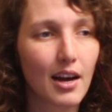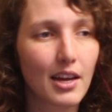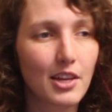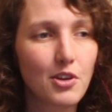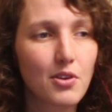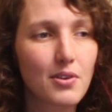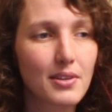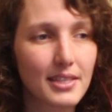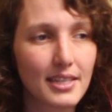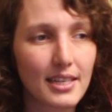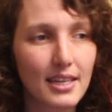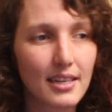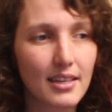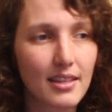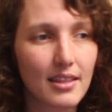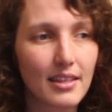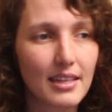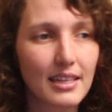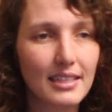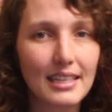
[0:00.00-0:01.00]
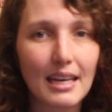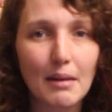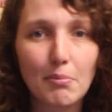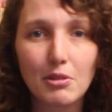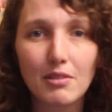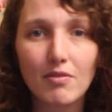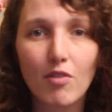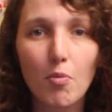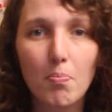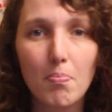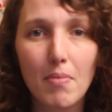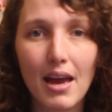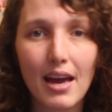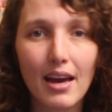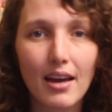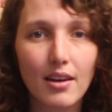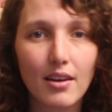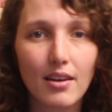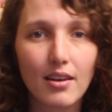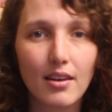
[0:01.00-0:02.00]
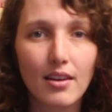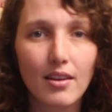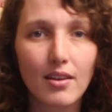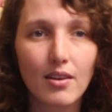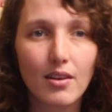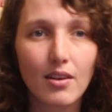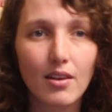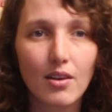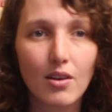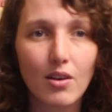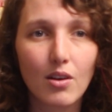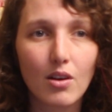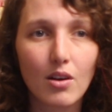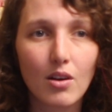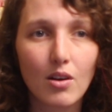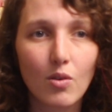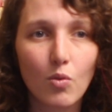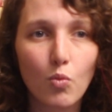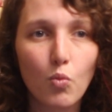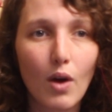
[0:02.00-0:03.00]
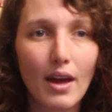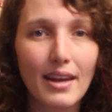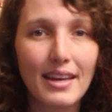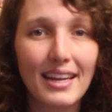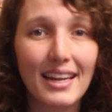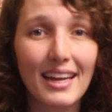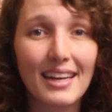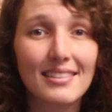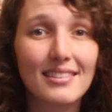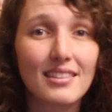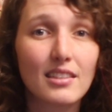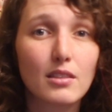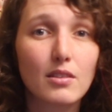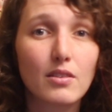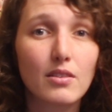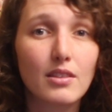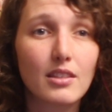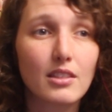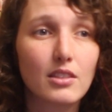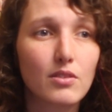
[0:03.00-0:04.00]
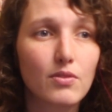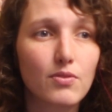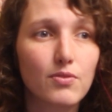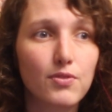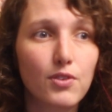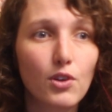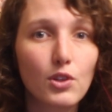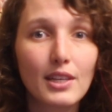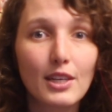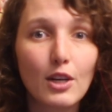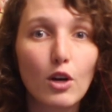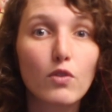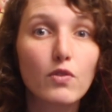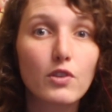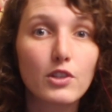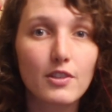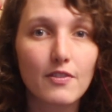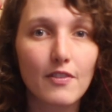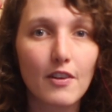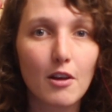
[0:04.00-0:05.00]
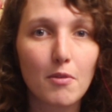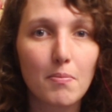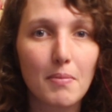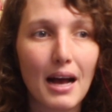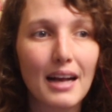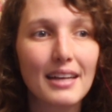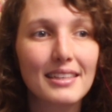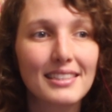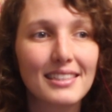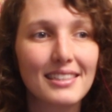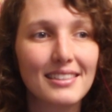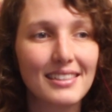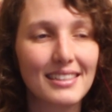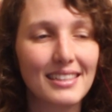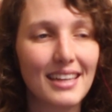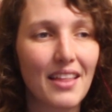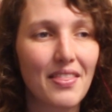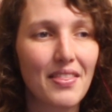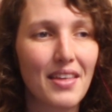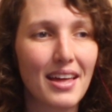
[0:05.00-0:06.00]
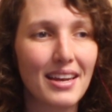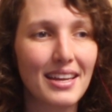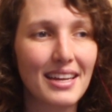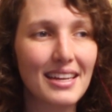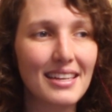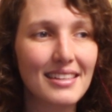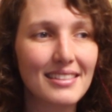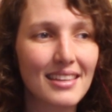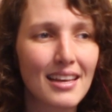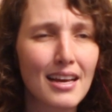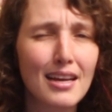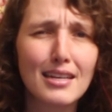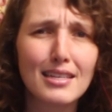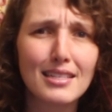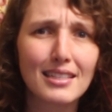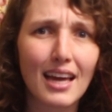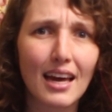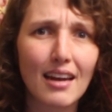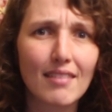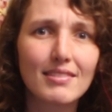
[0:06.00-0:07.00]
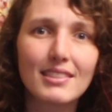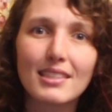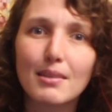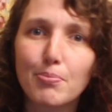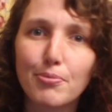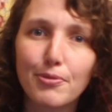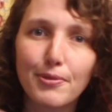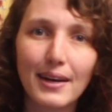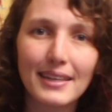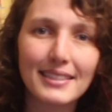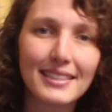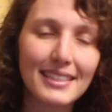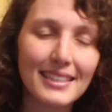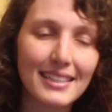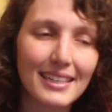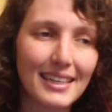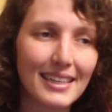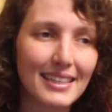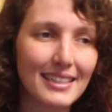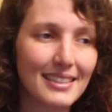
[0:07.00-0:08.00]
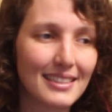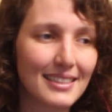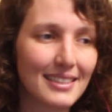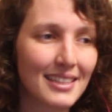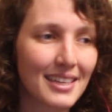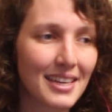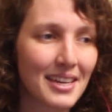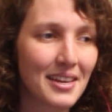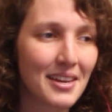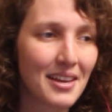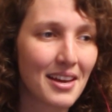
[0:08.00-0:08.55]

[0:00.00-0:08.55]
You could see the example of a man when he has this fully overdeveloped masculine, and then he's kind of suppressing his